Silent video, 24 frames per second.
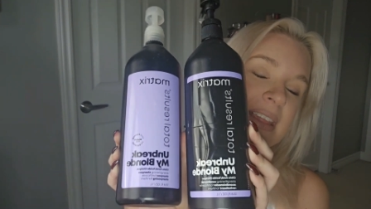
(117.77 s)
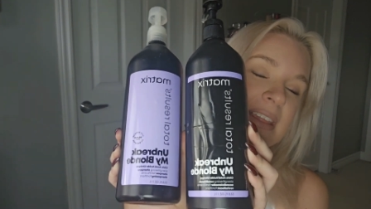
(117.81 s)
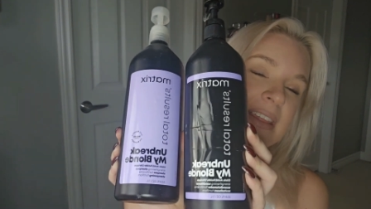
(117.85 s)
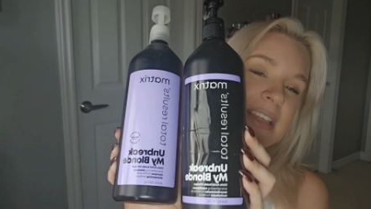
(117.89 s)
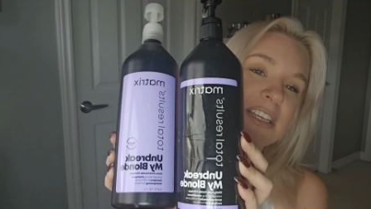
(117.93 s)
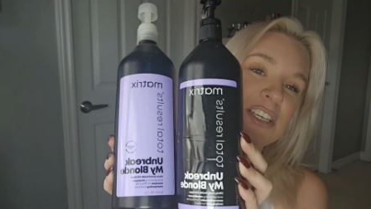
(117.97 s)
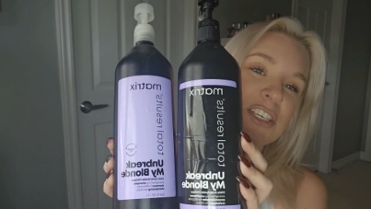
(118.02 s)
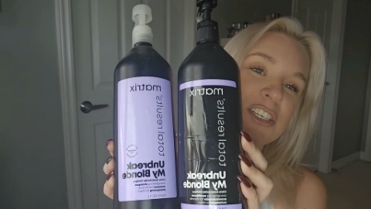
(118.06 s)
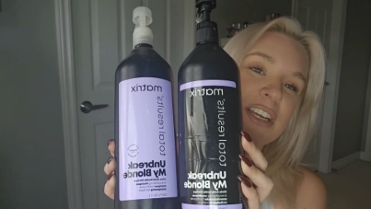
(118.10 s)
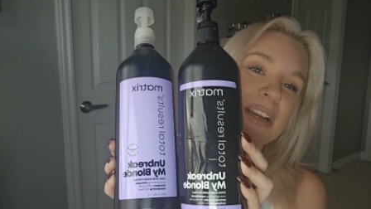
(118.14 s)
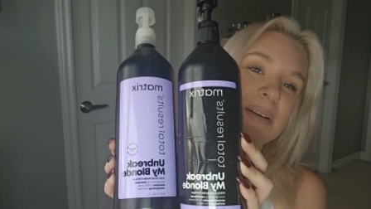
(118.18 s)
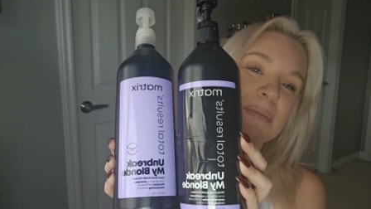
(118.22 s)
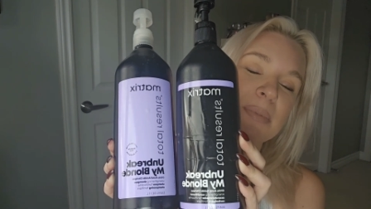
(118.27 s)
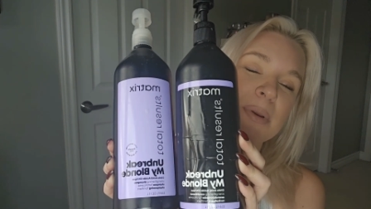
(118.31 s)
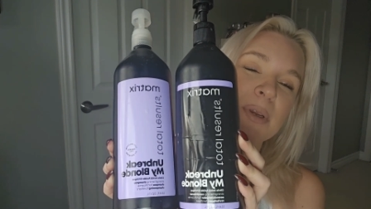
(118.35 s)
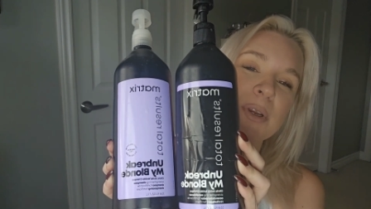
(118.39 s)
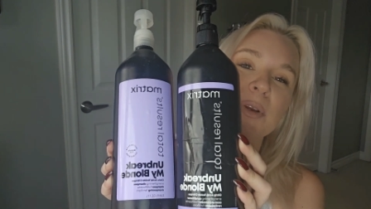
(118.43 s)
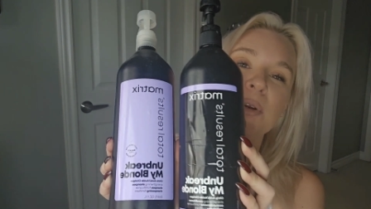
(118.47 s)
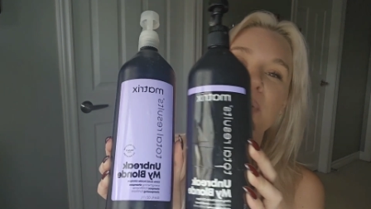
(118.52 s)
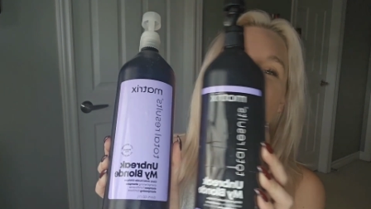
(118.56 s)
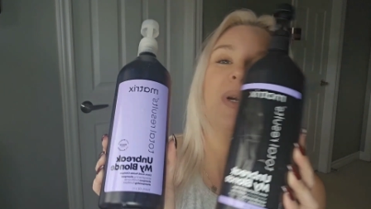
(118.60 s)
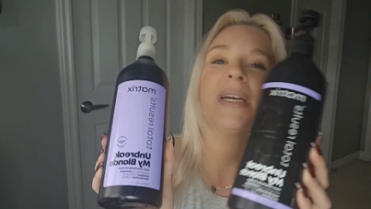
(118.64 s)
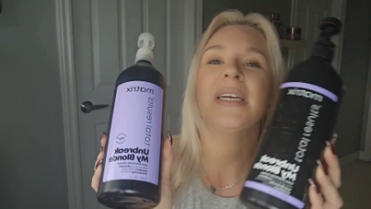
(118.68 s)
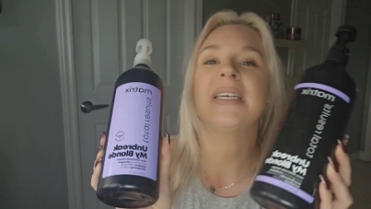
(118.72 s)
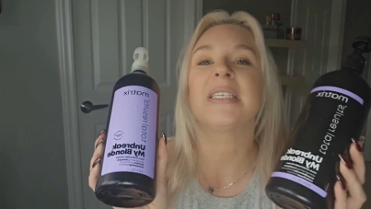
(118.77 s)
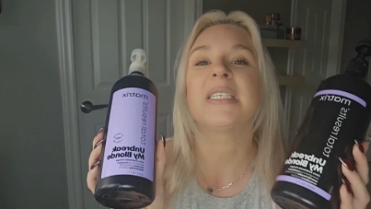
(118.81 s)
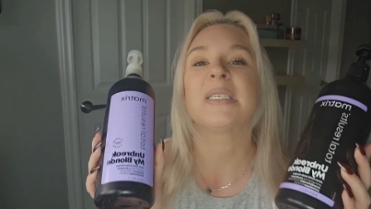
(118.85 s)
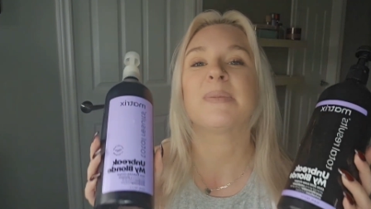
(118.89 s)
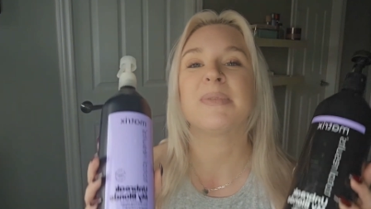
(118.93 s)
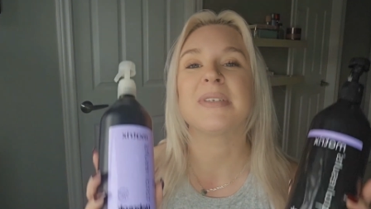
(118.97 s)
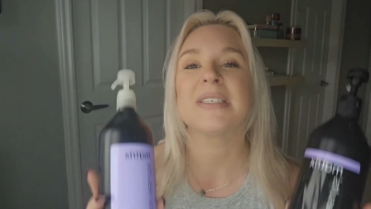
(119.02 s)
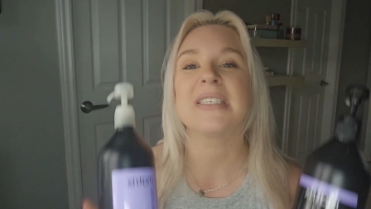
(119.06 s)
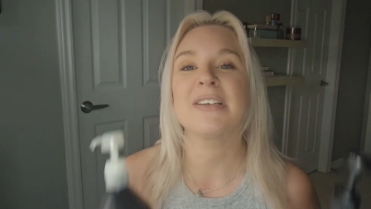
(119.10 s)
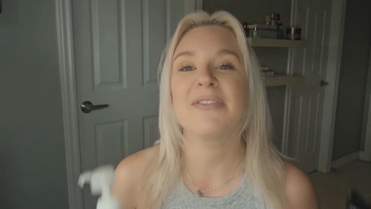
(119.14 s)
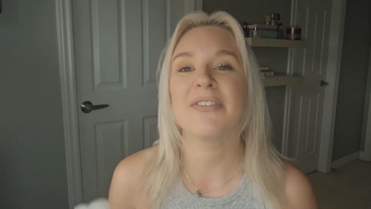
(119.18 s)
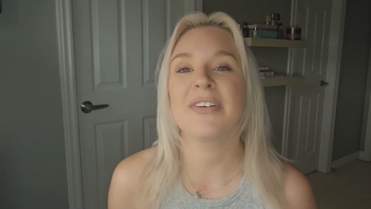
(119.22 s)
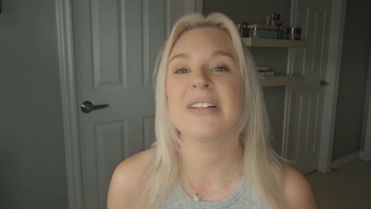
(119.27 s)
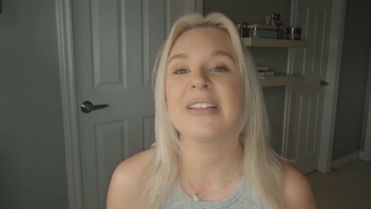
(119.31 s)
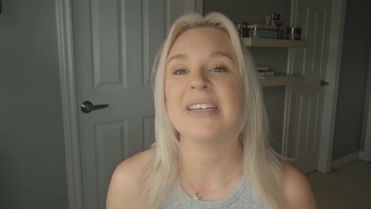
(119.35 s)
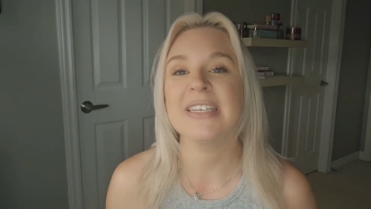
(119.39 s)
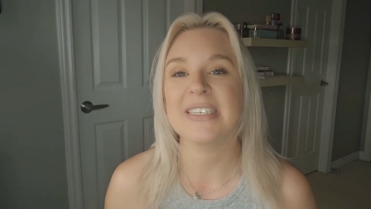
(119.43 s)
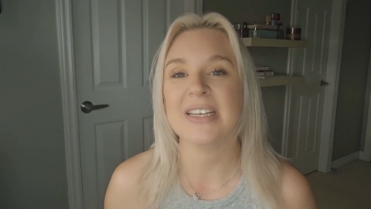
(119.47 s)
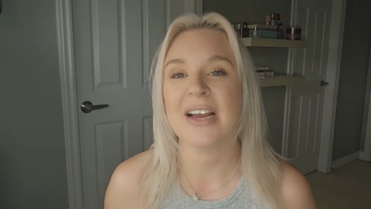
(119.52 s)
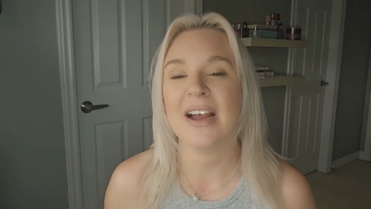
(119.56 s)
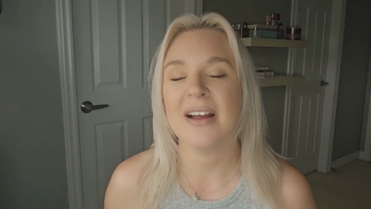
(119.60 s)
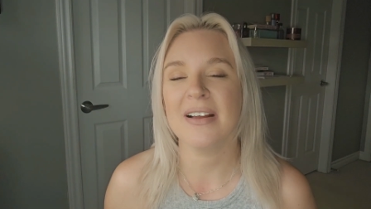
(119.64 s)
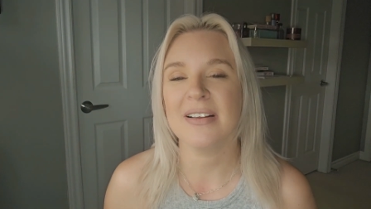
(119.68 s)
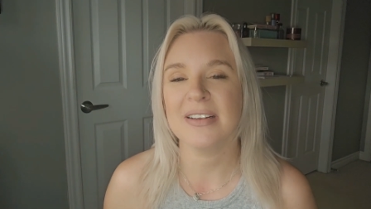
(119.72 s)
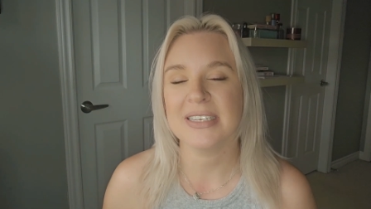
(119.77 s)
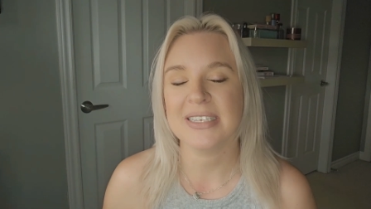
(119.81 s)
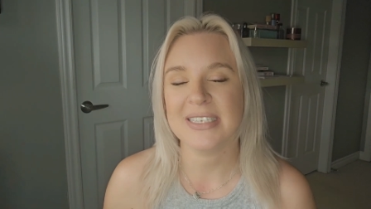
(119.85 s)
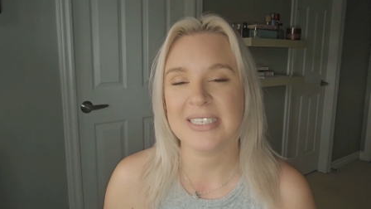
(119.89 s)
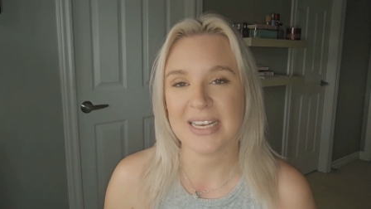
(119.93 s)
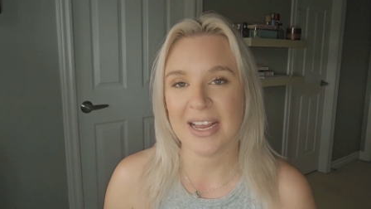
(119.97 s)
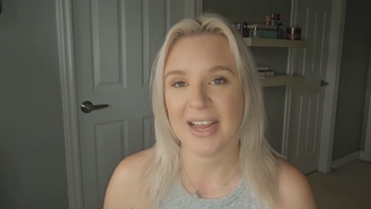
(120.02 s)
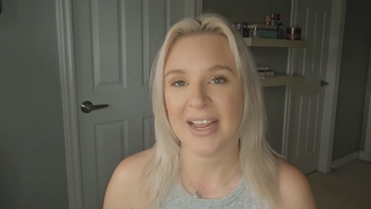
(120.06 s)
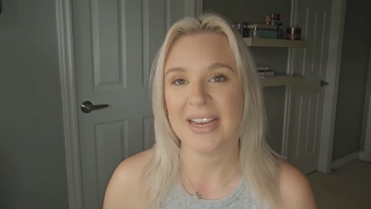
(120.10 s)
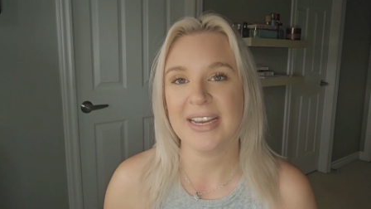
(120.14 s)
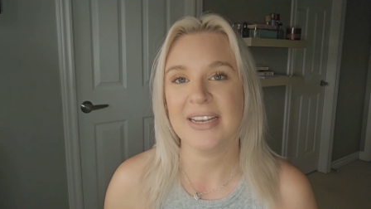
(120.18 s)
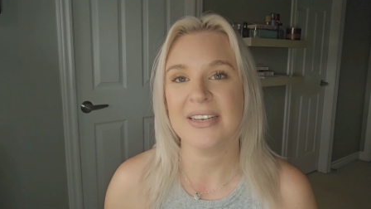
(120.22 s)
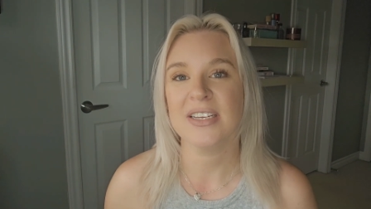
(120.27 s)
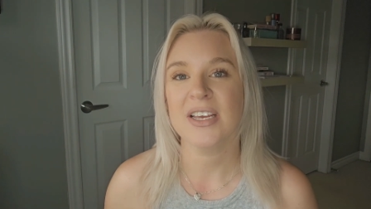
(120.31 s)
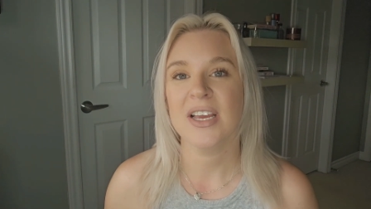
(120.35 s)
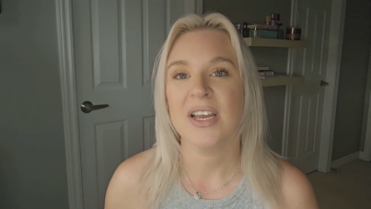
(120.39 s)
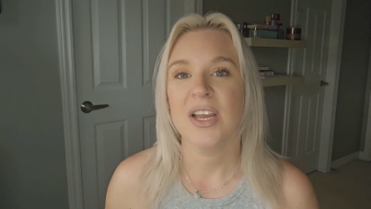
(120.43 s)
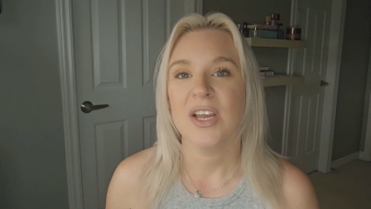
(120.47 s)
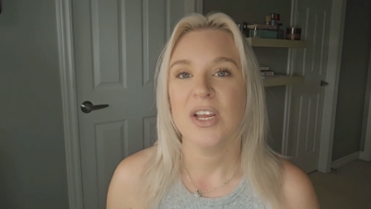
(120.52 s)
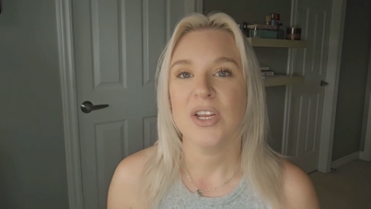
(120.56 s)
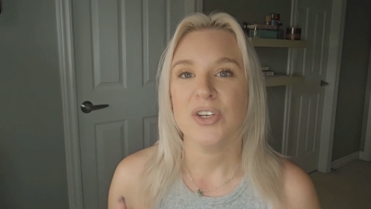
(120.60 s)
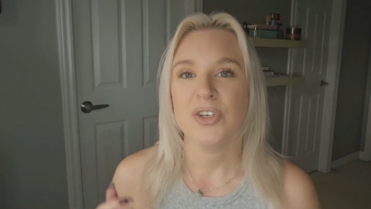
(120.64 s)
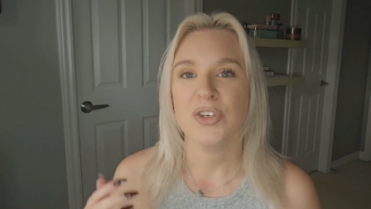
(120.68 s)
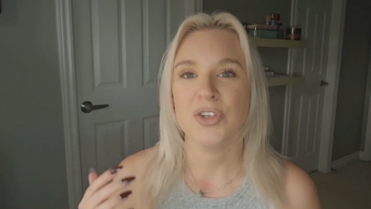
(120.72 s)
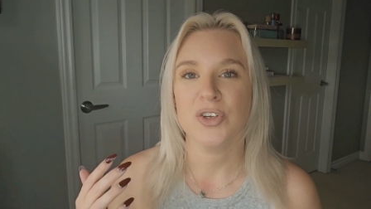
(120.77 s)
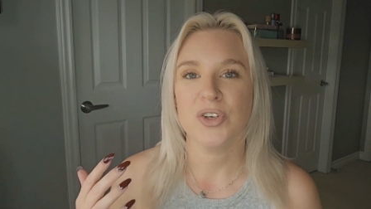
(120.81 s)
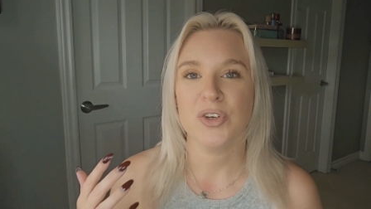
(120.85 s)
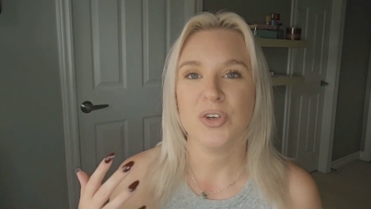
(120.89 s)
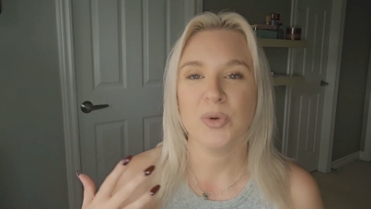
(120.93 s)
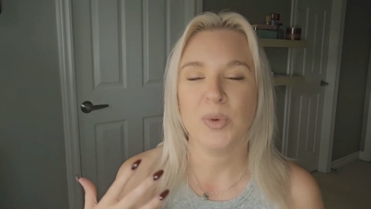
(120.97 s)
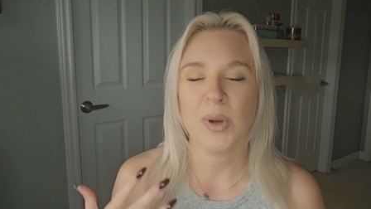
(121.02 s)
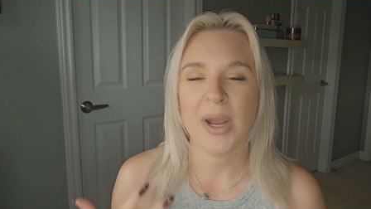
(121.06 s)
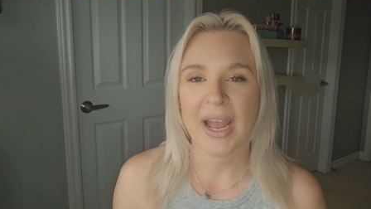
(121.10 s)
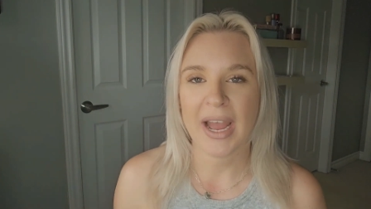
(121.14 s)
This shampoo is specifically designed to